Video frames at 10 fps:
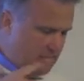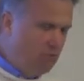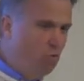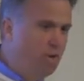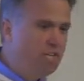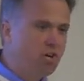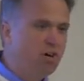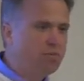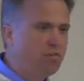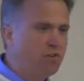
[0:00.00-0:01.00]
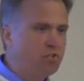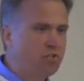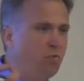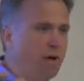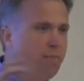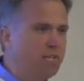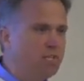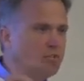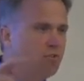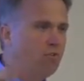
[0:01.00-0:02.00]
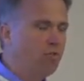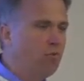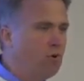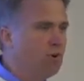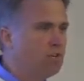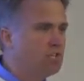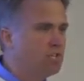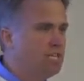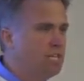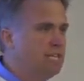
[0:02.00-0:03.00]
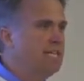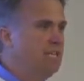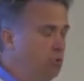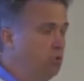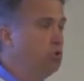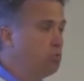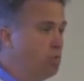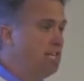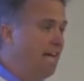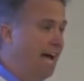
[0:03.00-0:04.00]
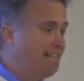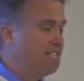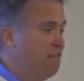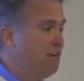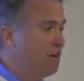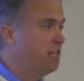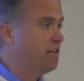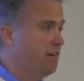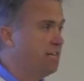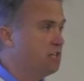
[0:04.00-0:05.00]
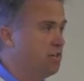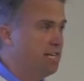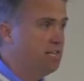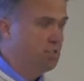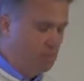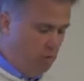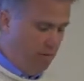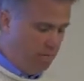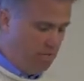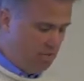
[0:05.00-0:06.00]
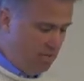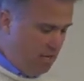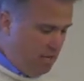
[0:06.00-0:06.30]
Which comes first, the weapons or the wars? Usually has a very clear answer. It is the weapons.